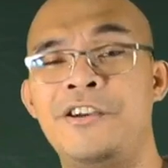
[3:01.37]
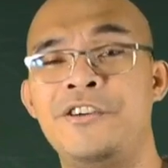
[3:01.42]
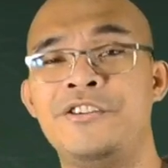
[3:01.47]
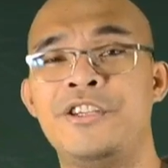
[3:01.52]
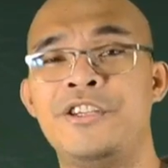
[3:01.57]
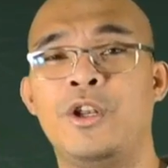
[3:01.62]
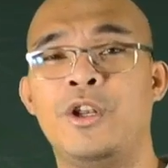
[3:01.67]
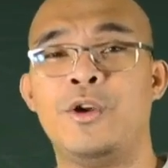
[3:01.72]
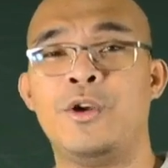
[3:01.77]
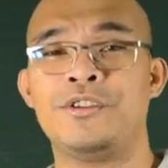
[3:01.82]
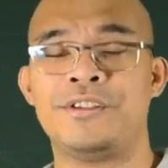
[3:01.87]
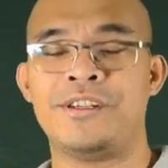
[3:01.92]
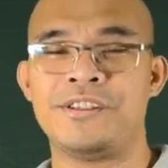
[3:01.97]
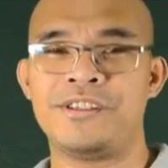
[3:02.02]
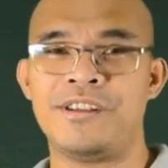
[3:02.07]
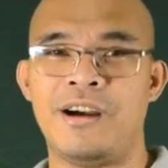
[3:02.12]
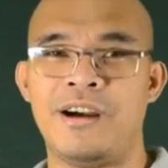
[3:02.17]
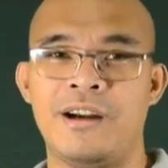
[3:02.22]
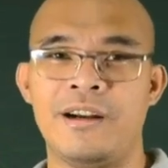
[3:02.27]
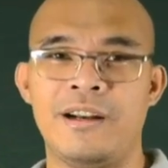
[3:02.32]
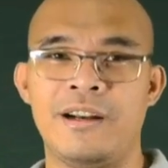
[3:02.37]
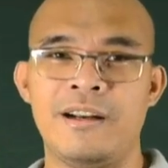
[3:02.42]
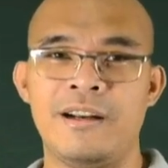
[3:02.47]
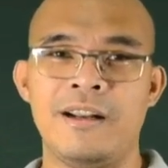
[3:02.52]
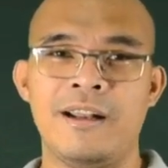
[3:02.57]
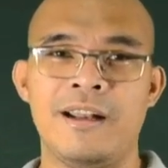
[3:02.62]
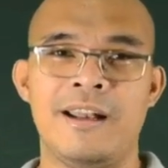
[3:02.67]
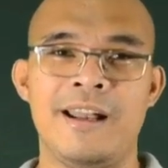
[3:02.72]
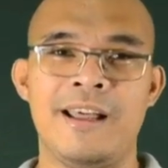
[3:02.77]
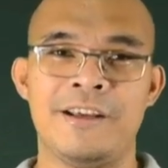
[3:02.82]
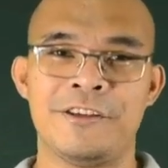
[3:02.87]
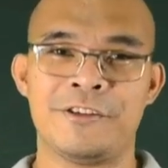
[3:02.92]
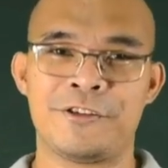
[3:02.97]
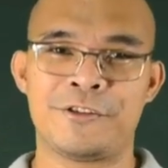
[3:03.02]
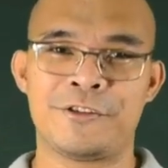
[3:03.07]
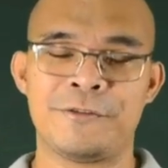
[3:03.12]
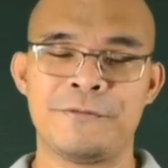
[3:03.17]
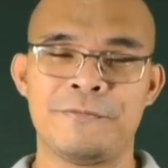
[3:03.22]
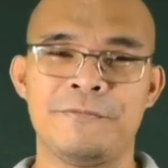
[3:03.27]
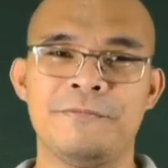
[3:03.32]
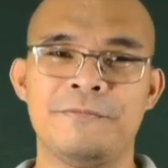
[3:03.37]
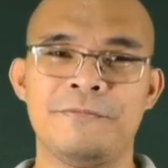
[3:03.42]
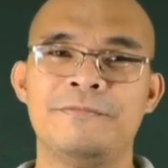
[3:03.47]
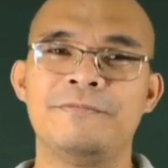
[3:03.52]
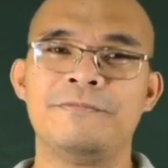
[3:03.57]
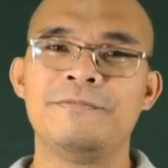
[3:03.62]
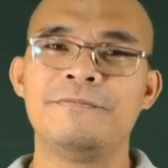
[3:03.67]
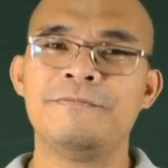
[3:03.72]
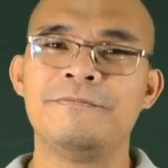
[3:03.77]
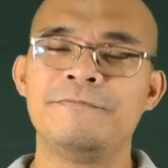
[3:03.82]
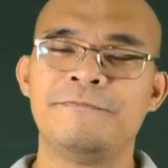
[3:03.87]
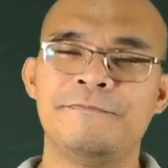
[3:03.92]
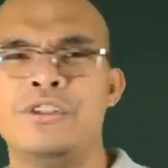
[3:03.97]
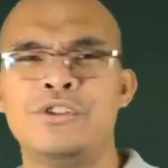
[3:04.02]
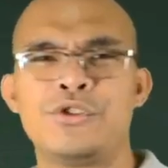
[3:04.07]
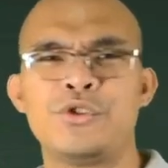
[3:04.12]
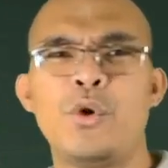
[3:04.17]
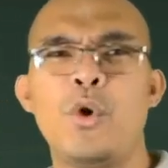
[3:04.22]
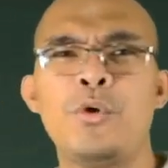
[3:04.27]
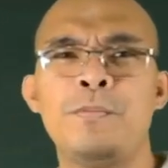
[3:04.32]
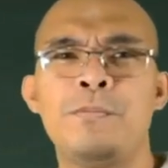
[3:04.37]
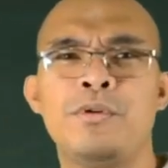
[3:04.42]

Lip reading: energy losses are less. So